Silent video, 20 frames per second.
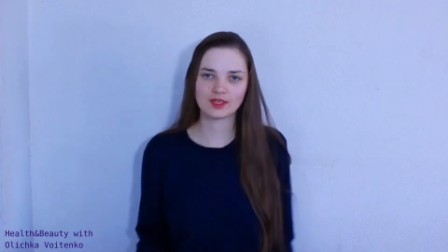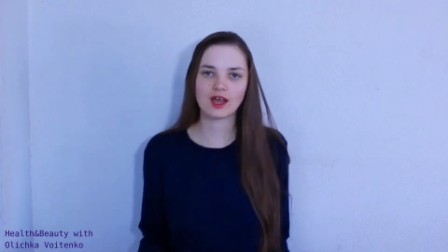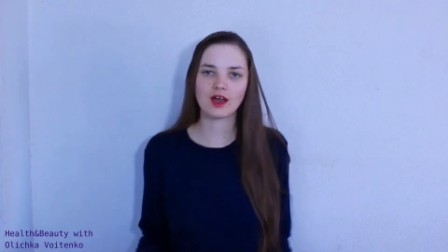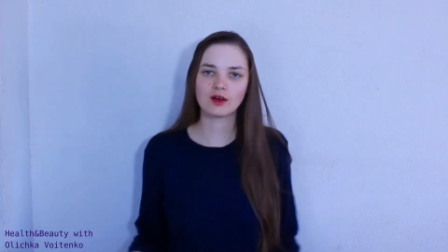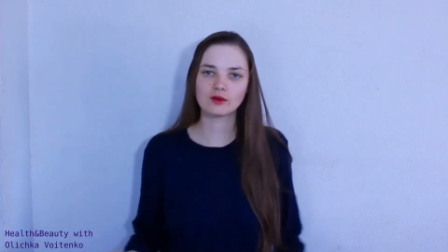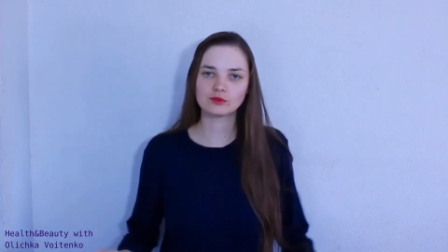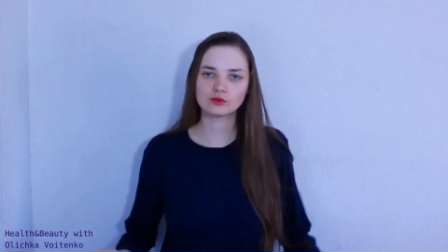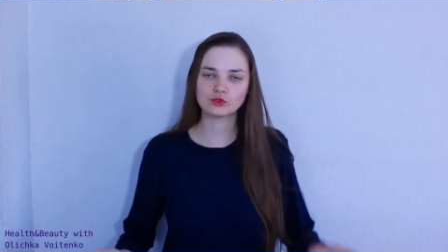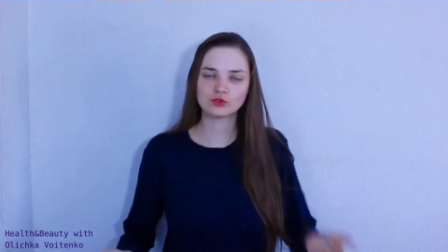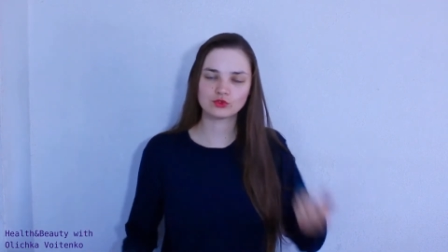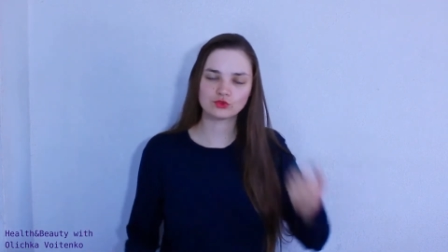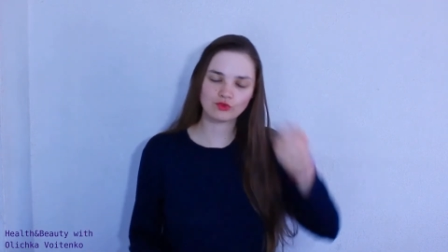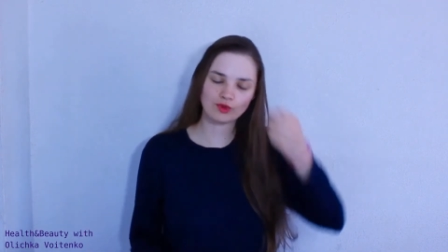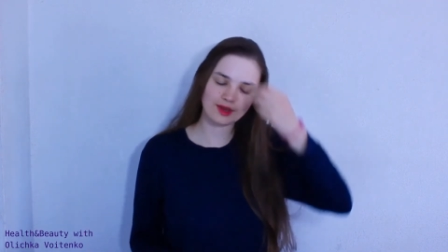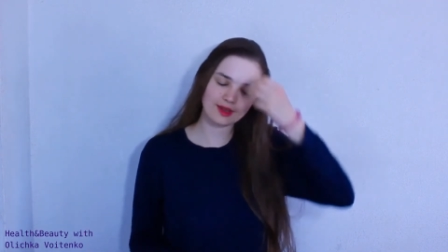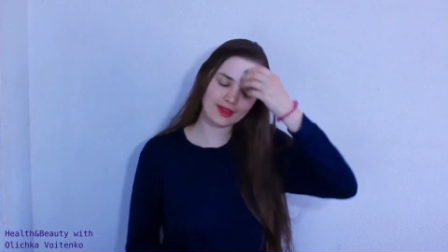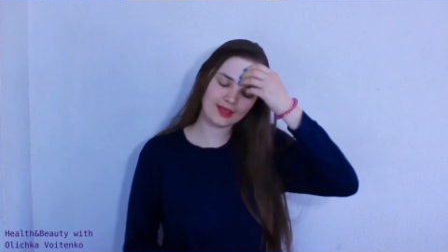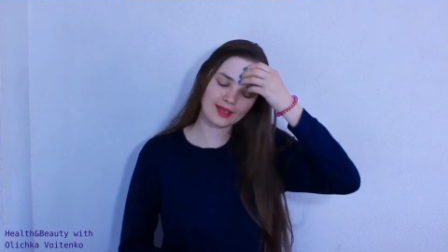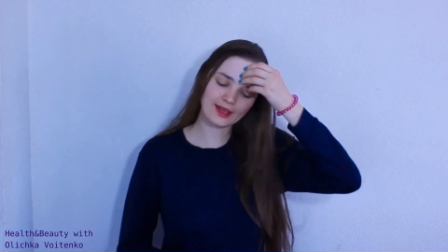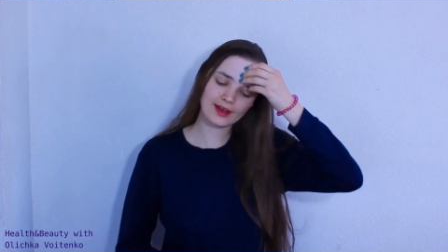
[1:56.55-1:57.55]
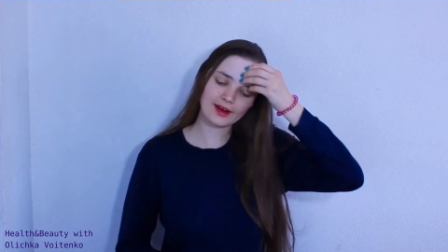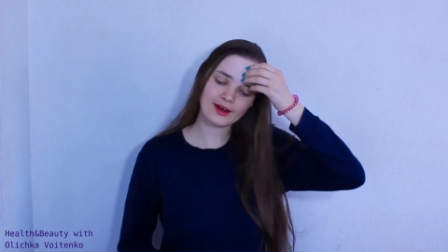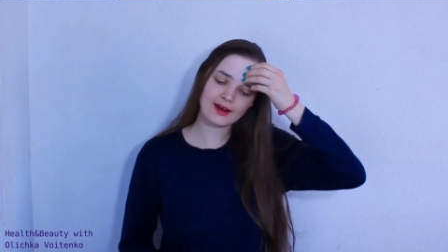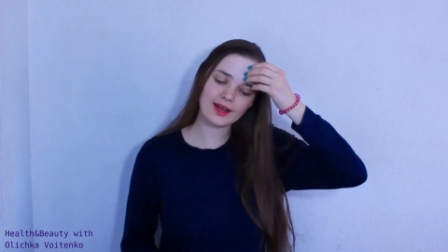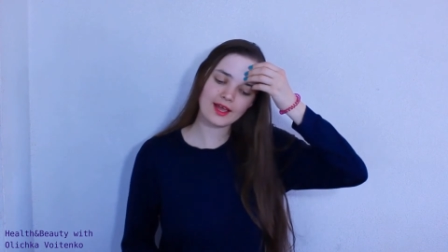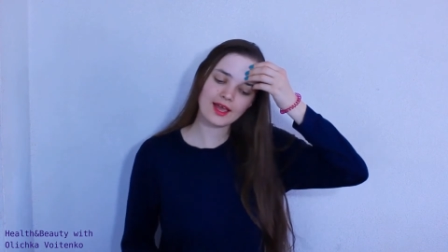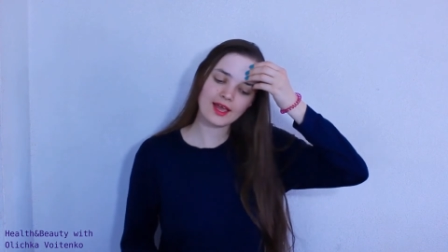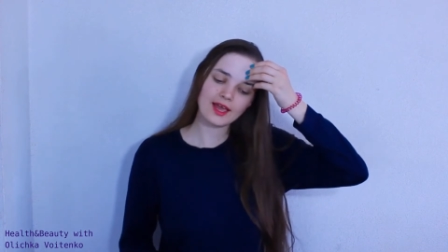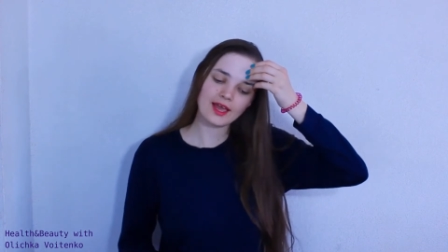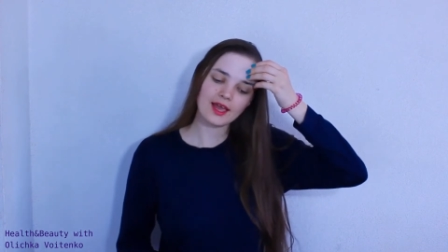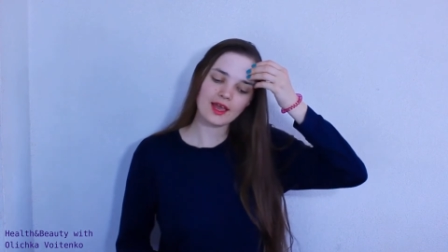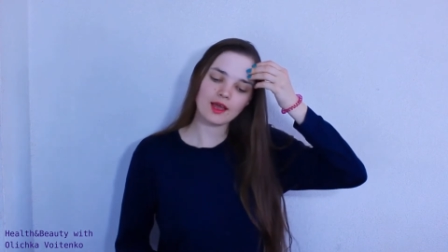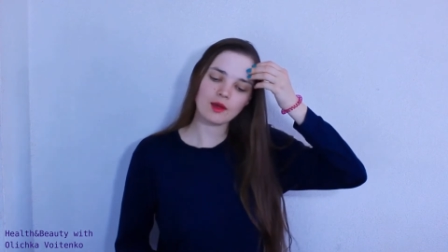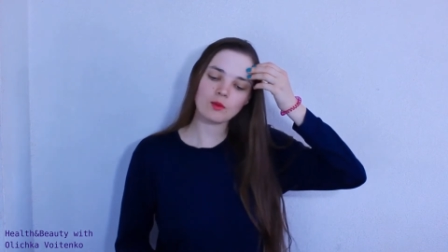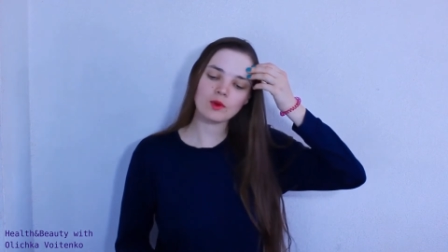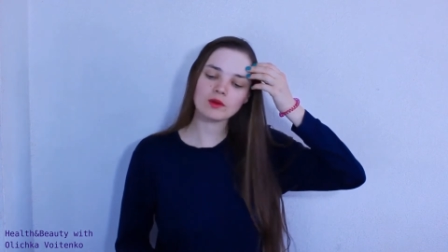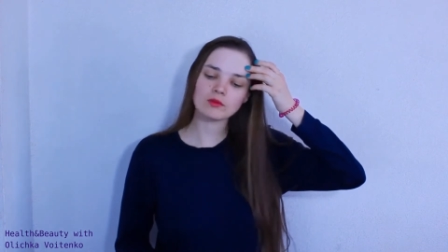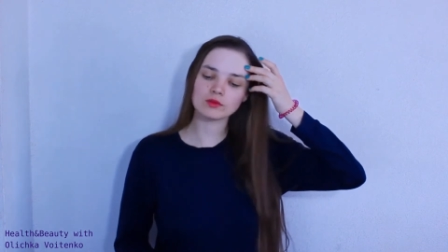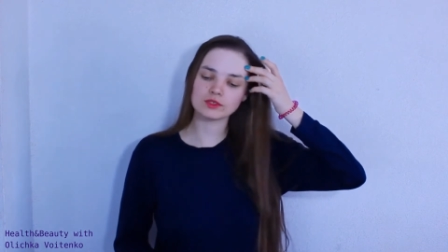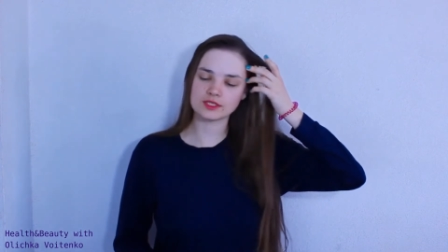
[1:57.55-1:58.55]
how to treat the hair.
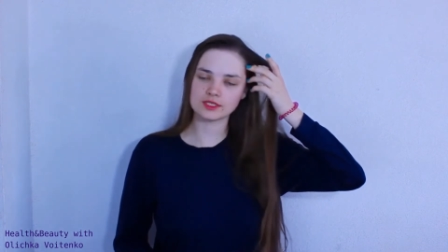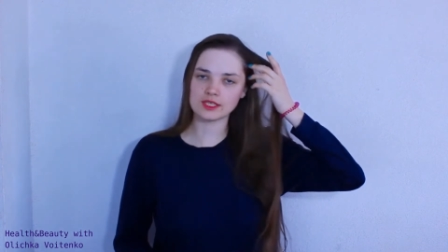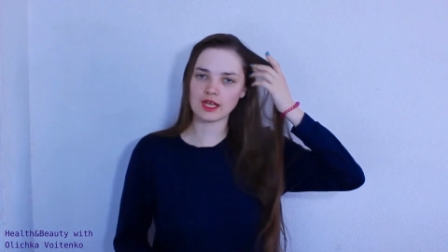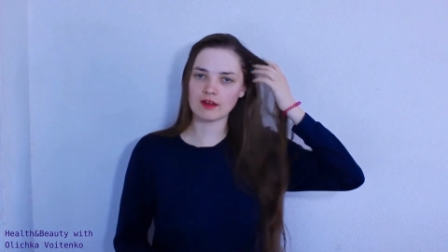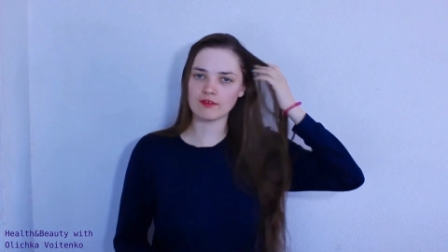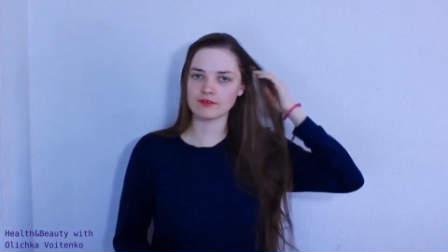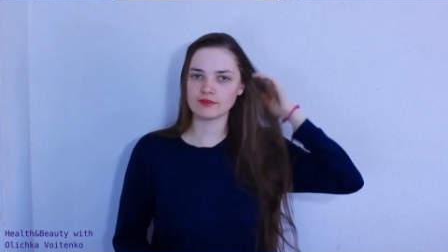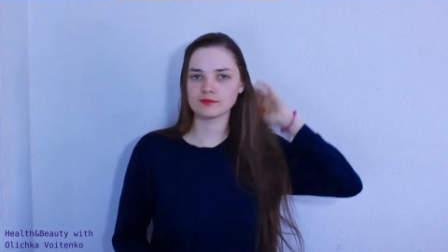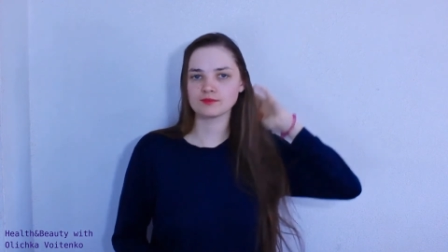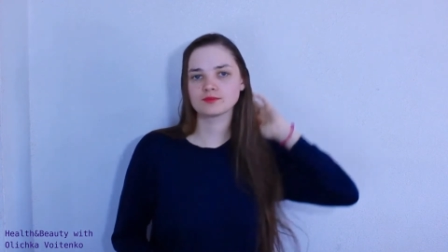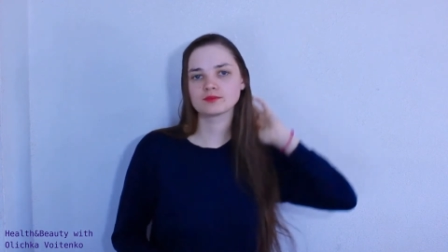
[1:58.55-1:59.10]
One more stuff.